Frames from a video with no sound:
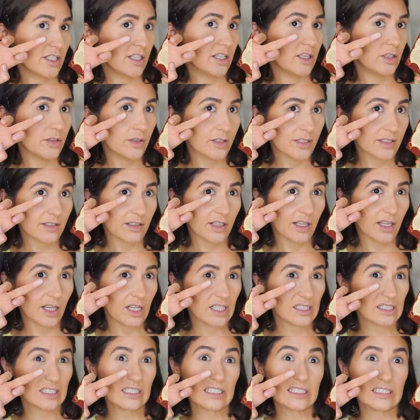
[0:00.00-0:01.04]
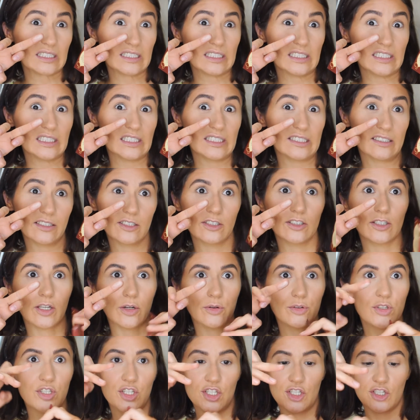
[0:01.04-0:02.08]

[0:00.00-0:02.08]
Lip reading: It looks like so